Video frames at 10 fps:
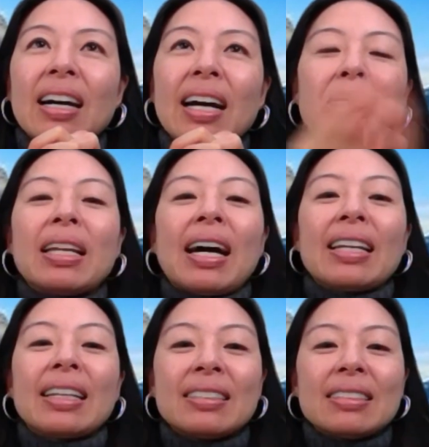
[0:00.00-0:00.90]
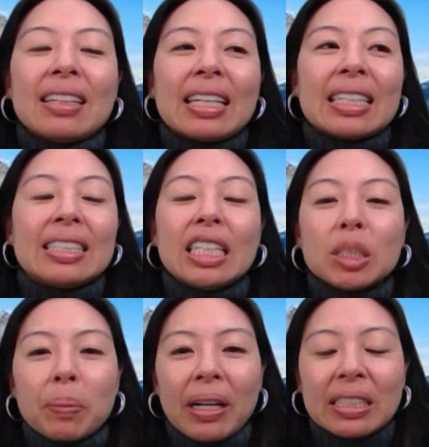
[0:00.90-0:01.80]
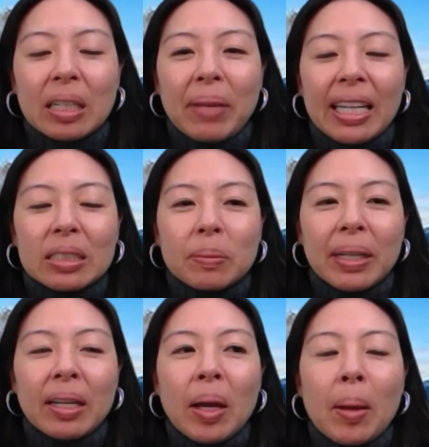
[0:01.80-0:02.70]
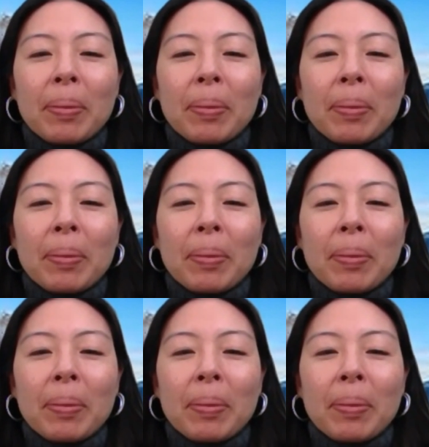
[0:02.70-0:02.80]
I mean I can teach project management,